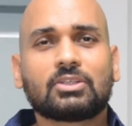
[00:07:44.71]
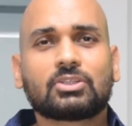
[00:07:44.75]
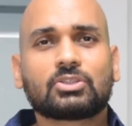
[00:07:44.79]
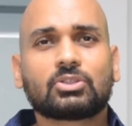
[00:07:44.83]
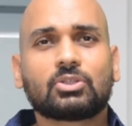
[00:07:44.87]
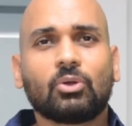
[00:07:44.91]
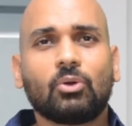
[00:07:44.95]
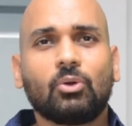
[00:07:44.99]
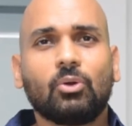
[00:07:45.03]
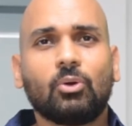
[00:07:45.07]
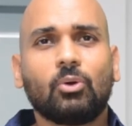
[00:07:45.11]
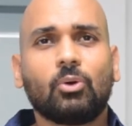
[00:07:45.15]

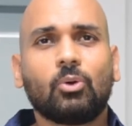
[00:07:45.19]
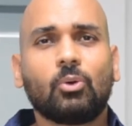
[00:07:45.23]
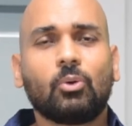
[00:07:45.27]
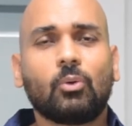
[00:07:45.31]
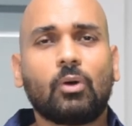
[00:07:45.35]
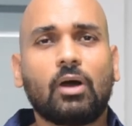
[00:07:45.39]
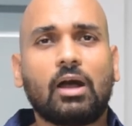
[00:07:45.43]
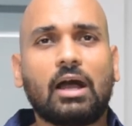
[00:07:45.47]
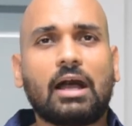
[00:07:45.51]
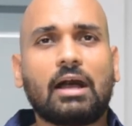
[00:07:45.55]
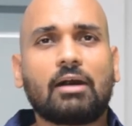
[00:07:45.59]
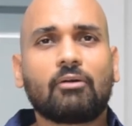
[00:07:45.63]

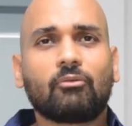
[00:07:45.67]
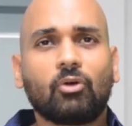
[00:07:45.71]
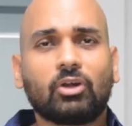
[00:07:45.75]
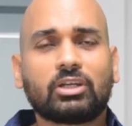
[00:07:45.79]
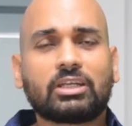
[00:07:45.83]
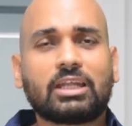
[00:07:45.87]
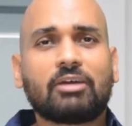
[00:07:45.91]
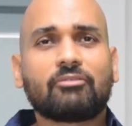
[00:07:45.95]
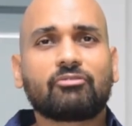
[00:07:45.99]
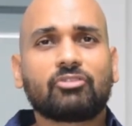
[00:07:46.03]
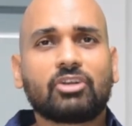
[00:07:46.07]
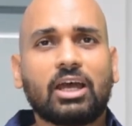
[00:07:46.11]
So
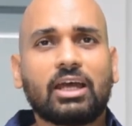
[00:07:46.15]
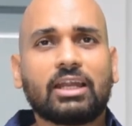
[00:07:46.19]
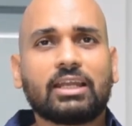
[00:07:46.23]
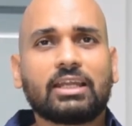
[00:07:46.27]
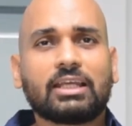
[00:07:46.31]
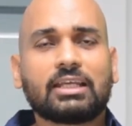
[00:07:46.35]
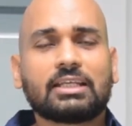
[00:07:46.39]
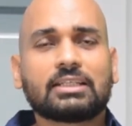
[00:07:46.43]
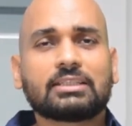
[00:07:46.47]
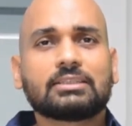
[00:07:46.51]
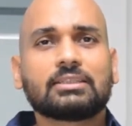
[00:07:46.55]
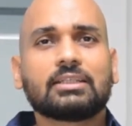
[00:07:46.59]
what I've done
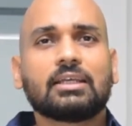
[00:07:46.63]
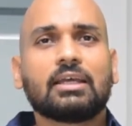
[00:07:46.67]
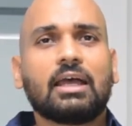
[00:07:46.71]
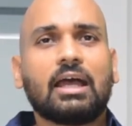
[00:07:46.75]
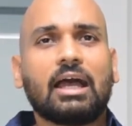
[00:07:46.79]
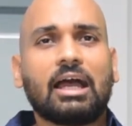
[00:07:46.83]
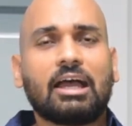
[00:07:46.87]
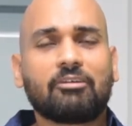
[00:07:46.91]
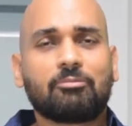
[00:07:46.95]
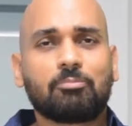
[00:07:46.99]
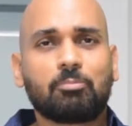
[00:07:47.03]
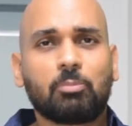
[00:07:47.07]
is
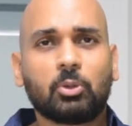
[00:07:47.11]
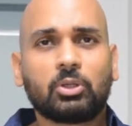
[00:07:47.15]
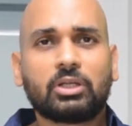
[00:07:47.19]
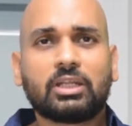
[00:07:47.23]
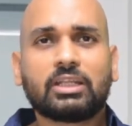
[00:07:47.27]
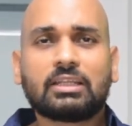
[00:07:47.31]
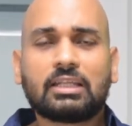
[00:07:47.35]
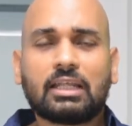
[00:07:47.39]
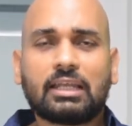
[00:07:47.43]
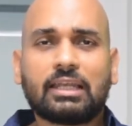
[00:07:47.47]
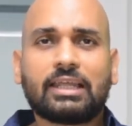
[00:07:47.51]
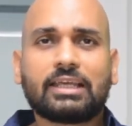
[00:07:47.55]
I've put
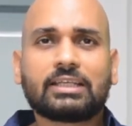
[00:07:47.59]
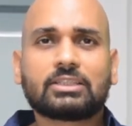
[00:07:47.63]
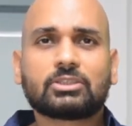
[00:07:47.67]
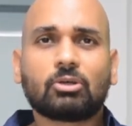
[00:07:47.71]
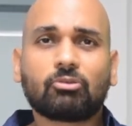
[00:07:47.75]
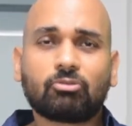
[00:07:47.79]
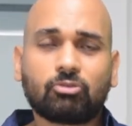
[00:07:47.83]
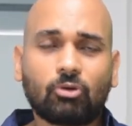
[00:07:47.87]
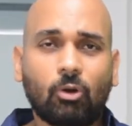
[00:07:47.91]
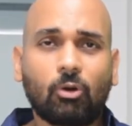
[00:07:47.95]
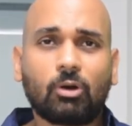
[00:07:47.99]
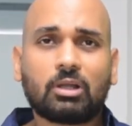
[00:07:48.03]
in the links
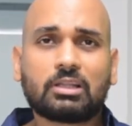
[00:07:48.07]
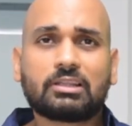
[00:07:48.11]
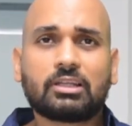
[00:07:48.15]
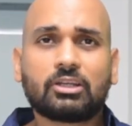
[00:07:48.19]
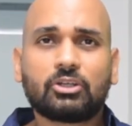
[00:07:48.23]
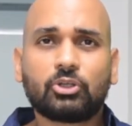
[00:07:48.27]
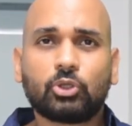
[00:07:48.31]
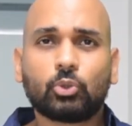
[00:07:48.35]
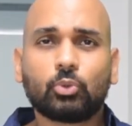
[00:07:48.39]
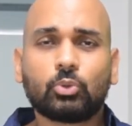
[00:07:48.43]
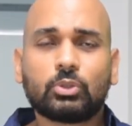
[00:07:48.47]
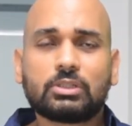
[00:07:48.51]
of all the
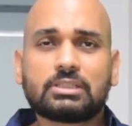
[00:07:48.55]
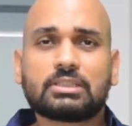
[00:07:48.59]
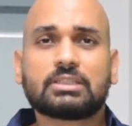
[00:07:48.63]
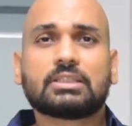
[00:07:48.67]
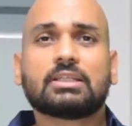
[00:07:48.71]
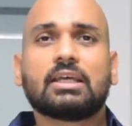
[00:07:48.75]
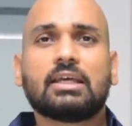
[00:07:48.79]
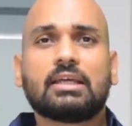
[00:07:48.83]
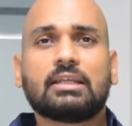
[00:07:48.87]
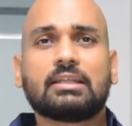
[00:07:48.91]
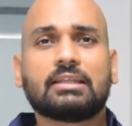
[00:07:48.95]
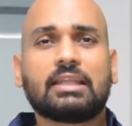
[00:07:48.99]
tools
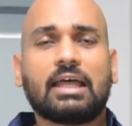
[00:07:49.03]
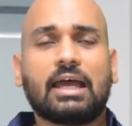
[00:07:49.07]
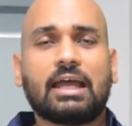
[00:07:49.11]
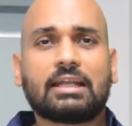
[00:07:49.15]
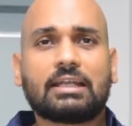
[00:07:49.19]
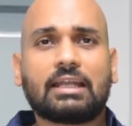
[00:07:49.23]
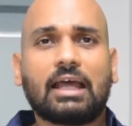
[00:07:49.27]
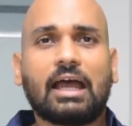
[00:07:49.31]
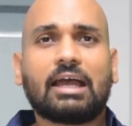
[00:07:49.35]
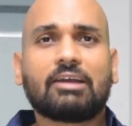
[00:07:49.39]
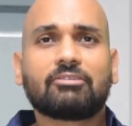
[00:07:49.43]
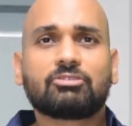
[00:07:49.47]

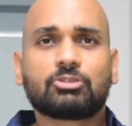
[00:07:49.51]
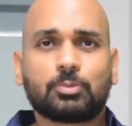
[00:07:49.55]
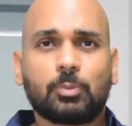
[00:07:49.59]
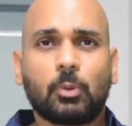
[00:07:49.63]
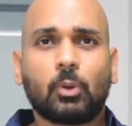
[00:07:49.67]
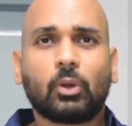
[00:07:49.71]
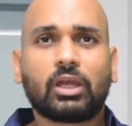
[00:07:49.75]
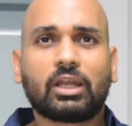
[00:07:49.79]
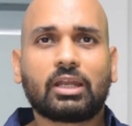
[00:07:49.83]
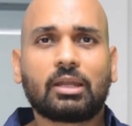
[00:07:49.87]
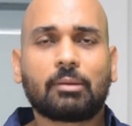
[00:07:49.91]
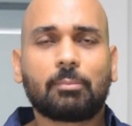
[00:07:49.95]
that I've
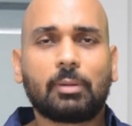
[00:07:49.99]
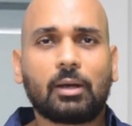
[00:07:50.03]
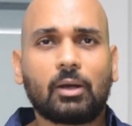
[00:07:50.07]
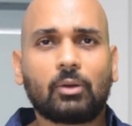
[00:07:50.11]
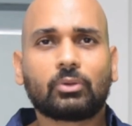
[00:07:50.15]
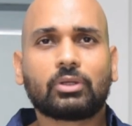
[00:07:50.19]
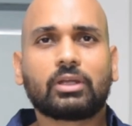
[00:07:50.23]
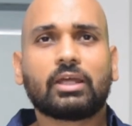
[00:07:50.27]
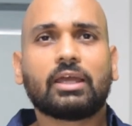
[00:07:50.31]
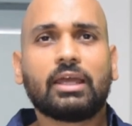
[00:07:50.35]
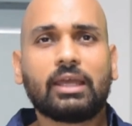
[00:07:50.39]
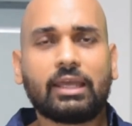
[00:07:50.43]
spoken
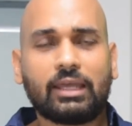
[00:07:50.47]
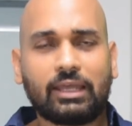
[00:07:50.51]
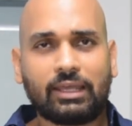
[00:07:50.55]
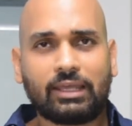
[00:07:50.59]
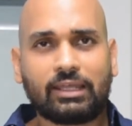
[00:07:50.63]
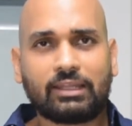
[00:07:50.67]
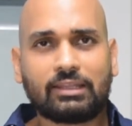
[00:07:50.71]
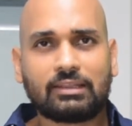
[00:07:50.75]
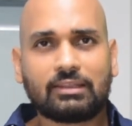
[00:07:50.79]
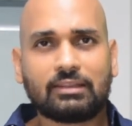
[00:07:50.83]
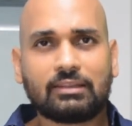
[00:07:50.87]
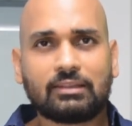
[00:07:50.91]
about
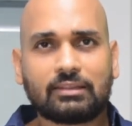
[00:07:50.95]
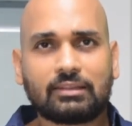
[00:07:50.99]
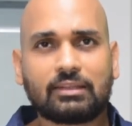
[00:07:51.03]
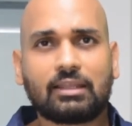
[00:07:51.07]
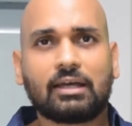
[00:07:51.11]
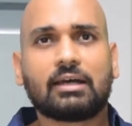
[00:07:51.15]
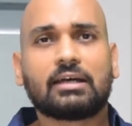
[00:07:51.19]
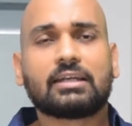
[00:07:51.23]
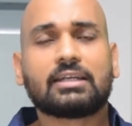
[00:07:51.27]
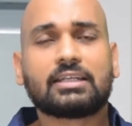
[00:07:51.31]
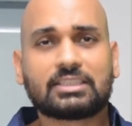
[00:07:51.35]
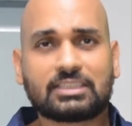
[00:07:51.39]
in
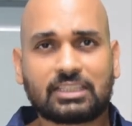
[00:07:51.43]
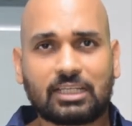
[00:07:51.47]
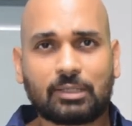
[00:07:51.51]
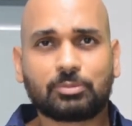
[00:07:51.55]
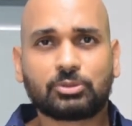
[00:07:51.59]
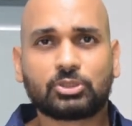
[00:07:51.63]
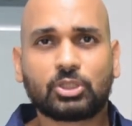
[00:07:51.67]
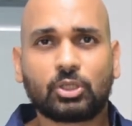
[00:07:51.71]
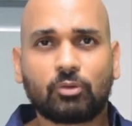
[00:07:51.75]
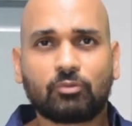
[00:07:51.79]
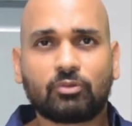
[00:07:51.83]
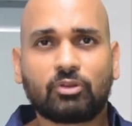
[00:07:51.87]
the
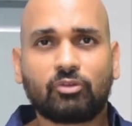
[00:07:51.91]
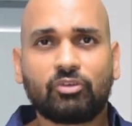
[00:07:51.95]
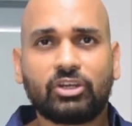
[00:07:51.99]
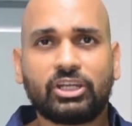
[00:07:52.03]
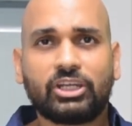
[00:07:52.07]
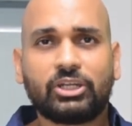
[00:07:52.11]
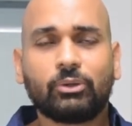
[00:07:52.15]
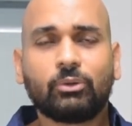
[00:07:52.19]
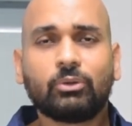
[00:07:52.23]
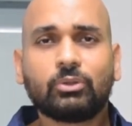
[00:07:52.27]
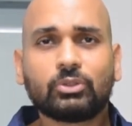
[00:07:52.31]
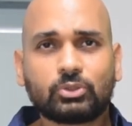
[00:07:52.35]
description of the
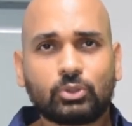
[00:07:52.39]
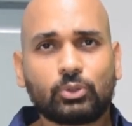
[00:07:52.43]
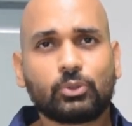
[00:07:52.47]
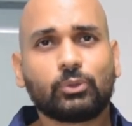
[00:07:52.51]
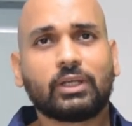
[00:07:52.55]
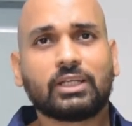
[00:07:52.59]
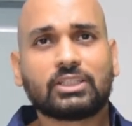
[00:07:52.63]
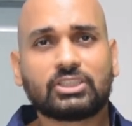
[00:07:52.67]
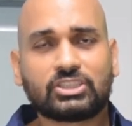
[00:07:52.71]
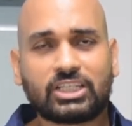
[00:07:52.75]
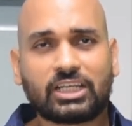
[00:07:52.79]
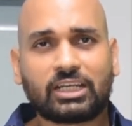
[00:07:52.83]
video, so you
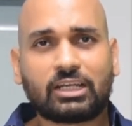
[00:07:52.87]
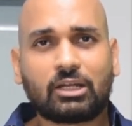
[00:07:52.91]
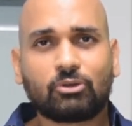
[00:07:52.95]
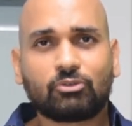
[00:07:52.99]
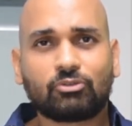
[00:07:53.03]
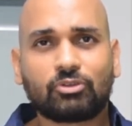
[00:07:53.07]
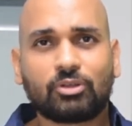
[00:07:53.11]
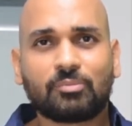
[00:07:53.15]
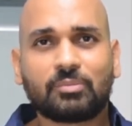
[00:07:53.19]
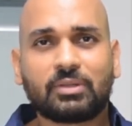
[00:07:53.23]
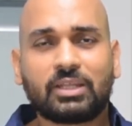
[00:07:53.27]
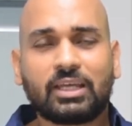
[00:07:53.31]
can check
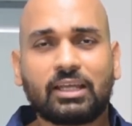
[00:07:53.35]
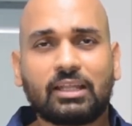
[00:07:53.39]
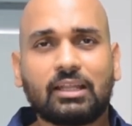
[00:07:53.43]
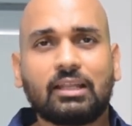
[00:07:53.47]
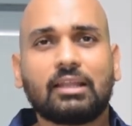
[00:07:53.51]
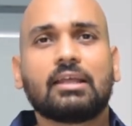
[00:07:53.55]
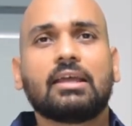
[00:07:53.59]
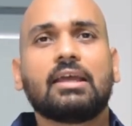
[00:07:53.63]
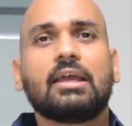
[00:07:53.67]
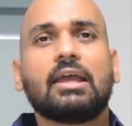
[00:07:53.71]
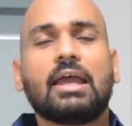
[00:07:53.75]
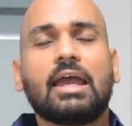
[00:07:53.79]
out from there.
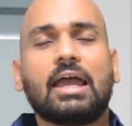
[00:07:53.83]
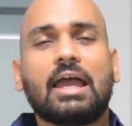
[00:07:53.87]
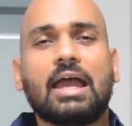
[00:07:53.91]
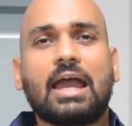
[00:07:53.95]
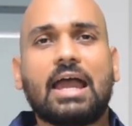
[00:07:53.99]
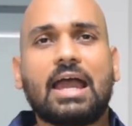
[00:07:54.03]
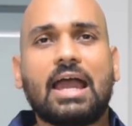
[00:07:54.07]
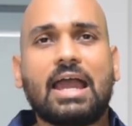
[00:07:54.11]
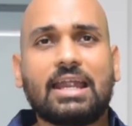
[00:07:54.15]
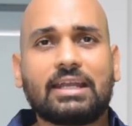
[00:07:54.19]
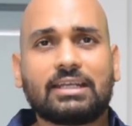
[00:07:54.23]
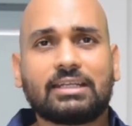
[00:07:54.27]

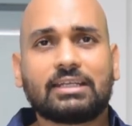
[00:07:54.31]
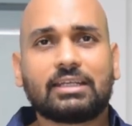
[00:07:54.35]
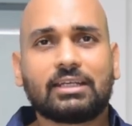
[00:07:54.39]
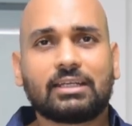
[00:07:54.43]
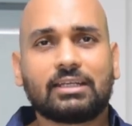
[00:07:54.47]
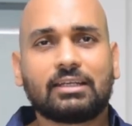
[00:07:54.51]
And